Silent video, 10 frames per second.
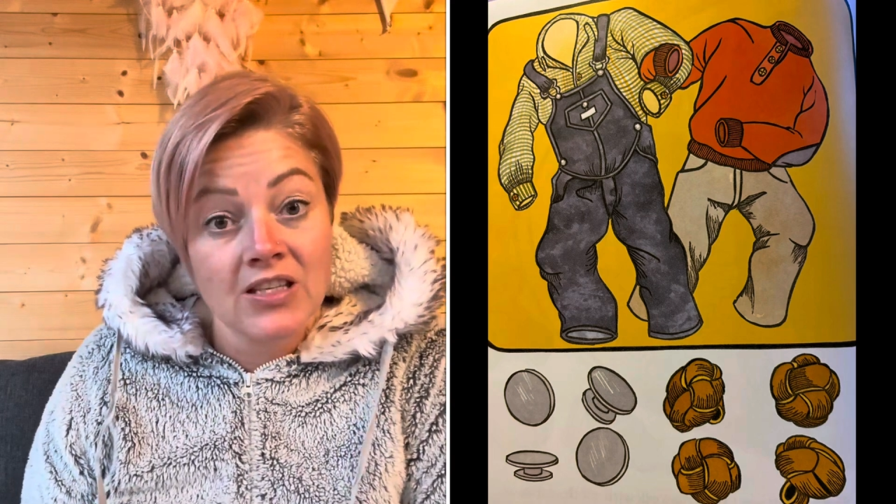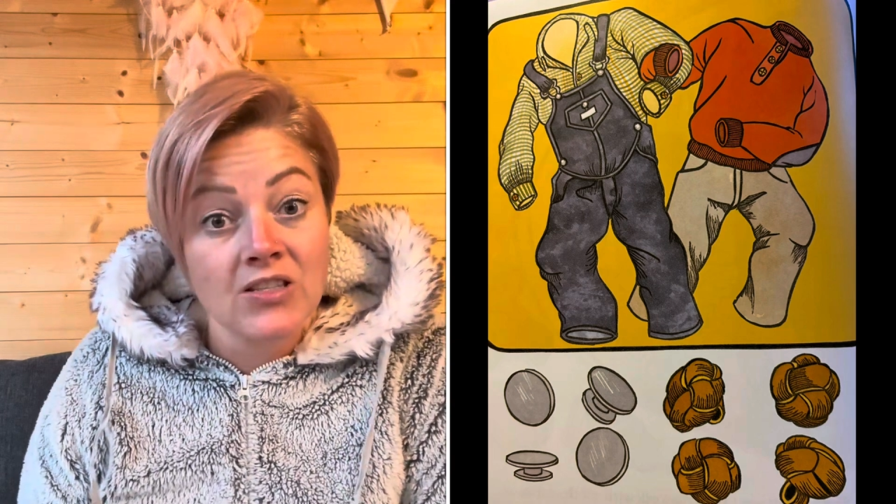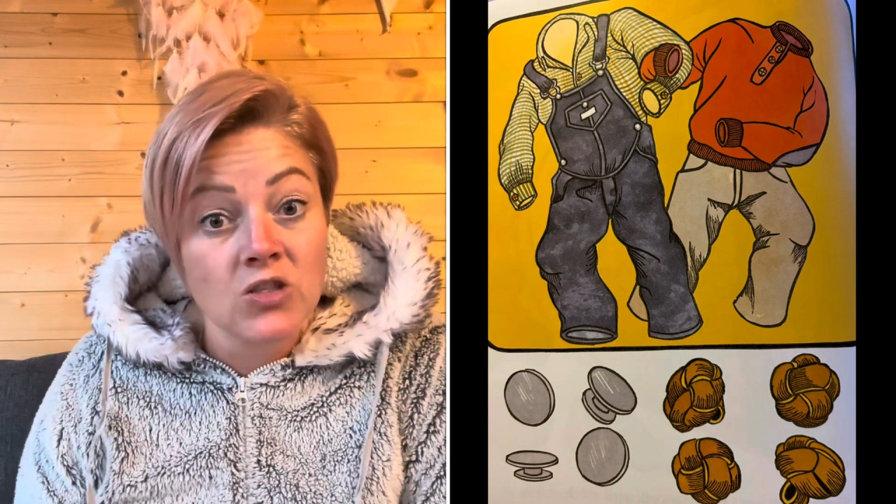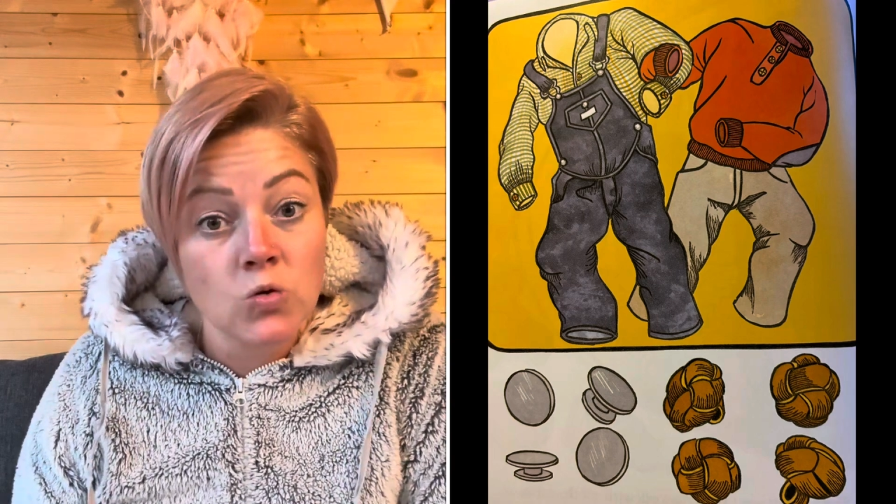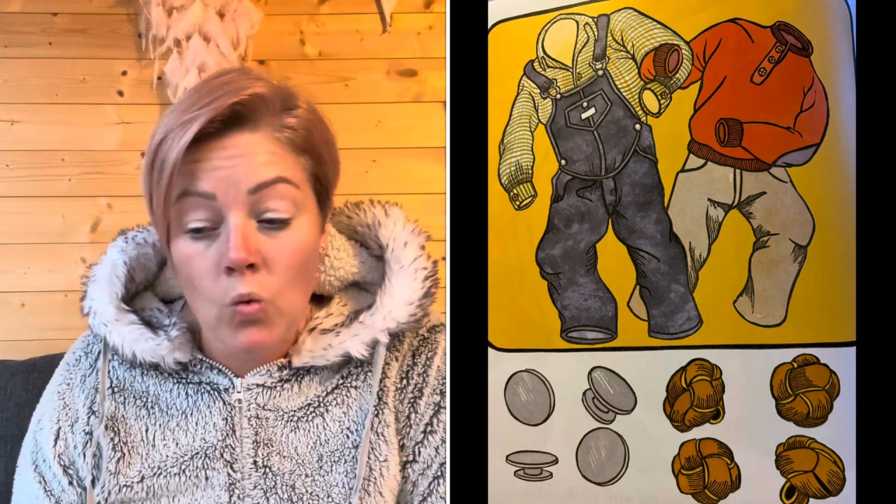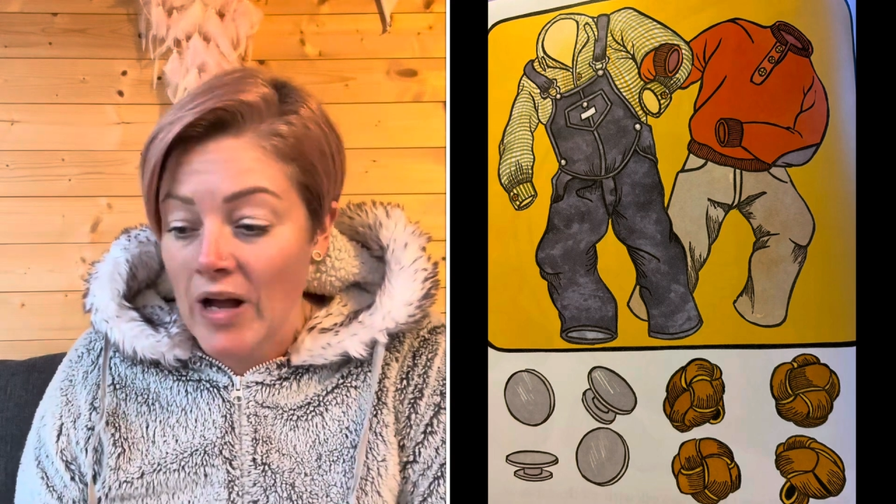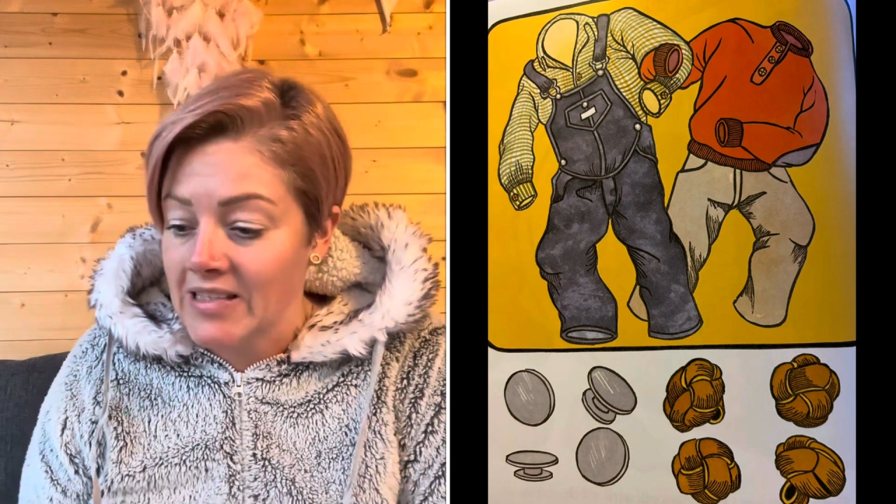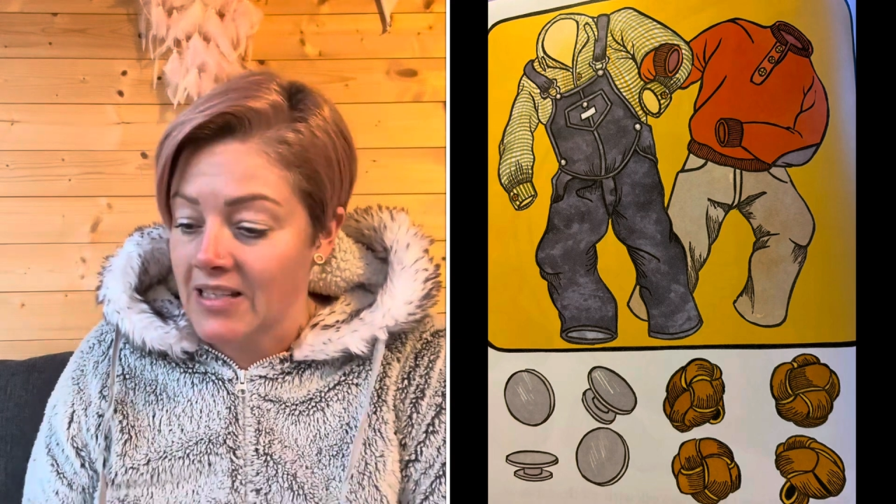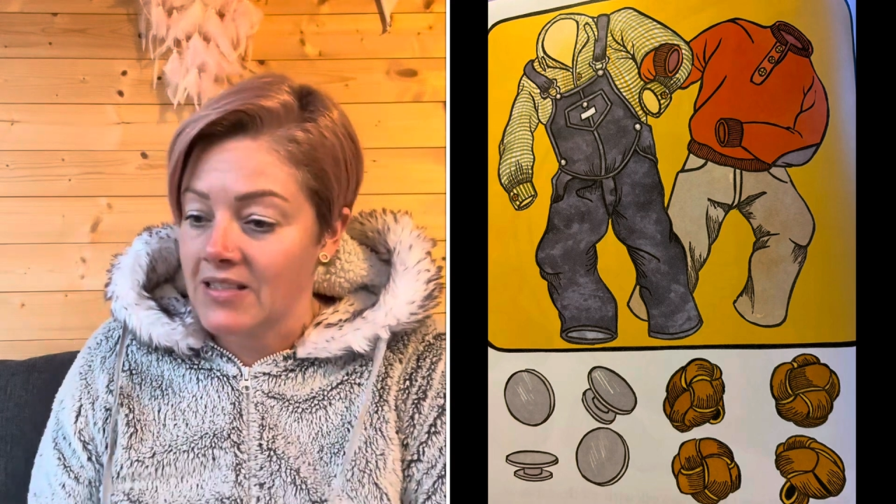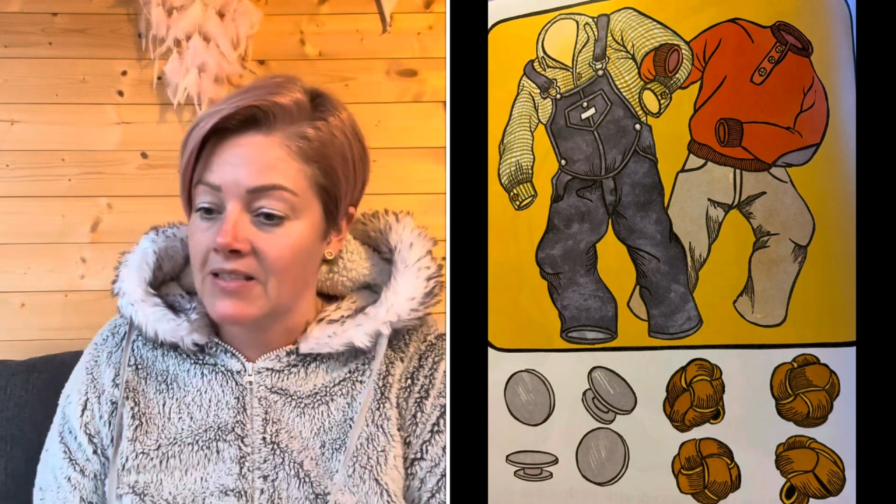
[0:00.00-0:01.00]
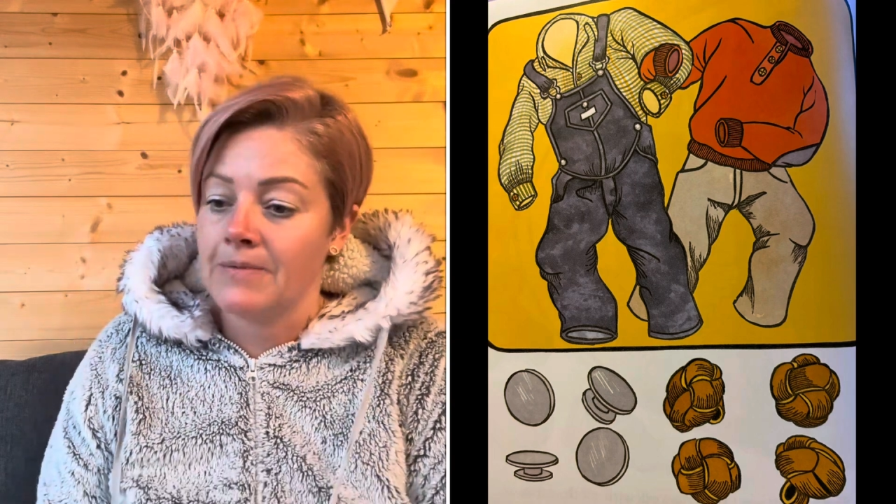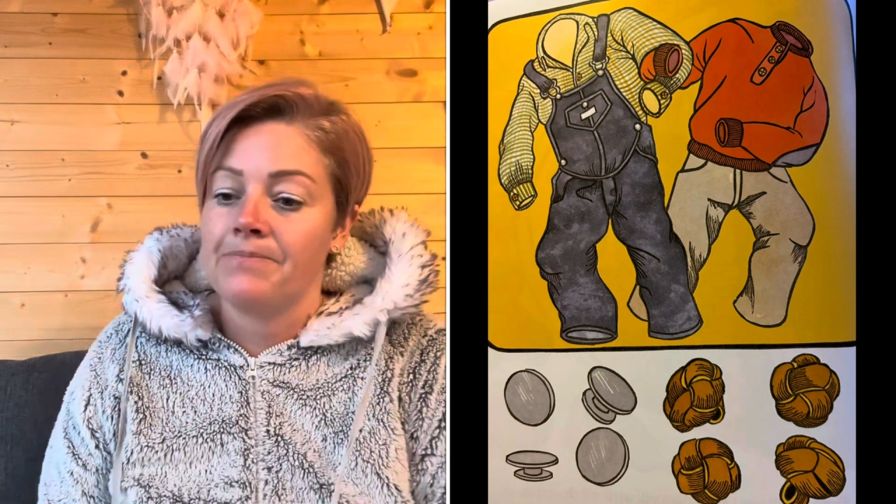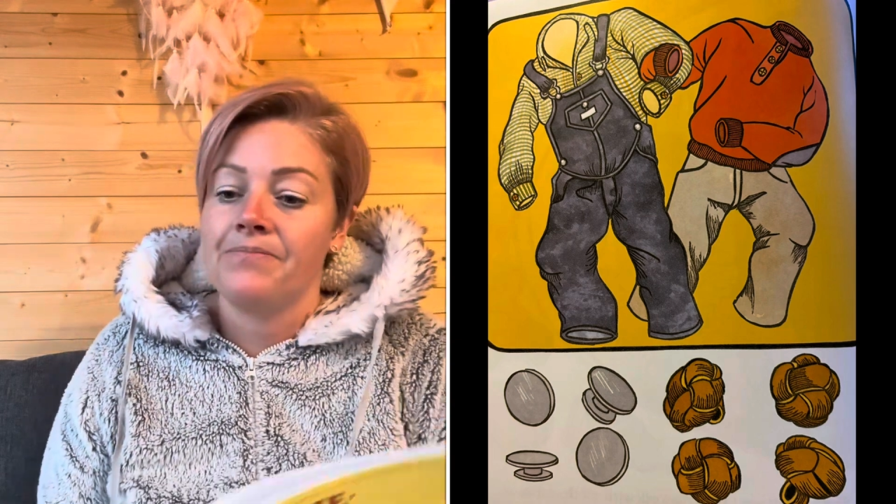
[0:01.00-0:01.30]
and sweaters.